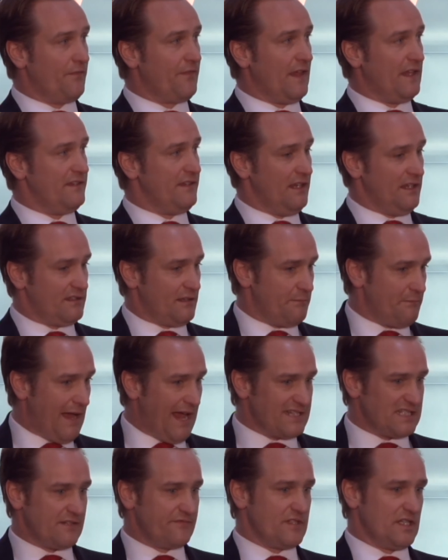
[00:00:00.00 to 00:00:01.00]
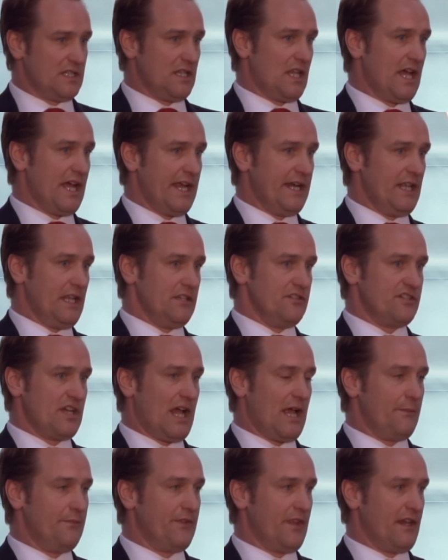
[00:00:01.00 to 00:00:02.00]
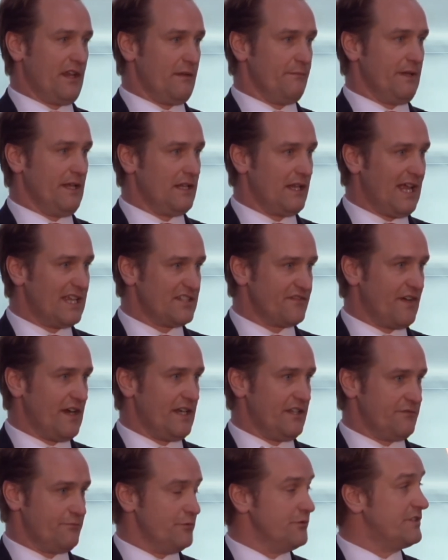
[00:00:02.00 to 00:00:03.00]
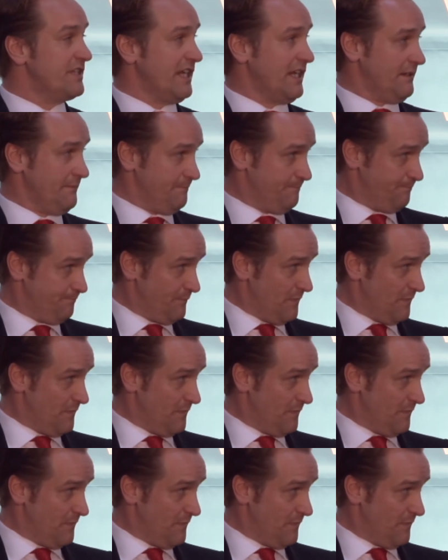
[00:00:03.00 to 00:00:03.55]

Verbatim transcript: they see is a massive decline in jobs that can be classified as routine.